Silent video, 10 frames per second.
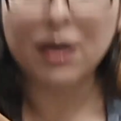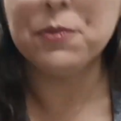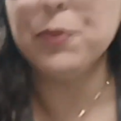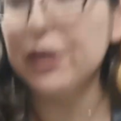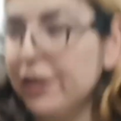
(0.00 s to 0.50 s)

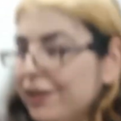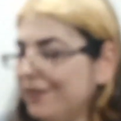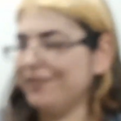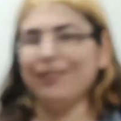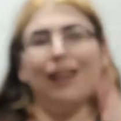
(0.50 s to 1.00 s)
But
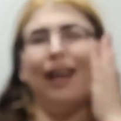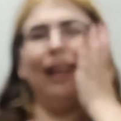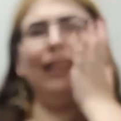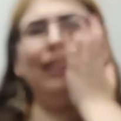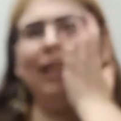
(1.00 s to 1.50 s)

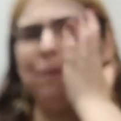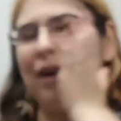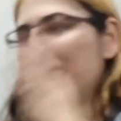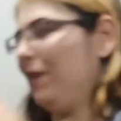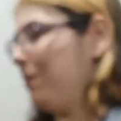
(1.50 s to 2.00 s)
I think a
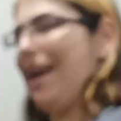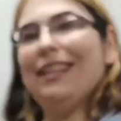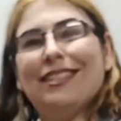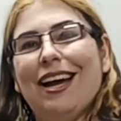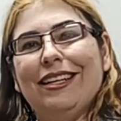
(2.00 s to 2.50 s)
piping bag
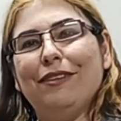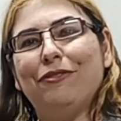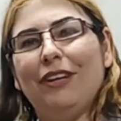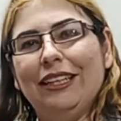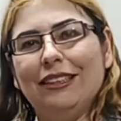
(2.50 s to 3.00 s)
is kind of
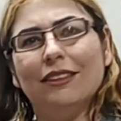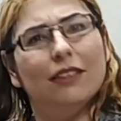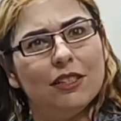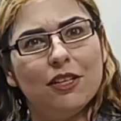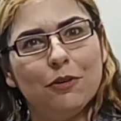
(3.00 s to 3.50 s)
fun,
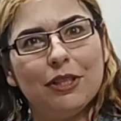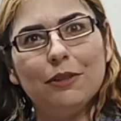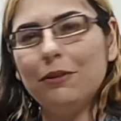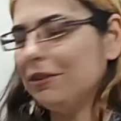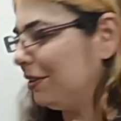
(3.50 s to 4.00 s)
don't you?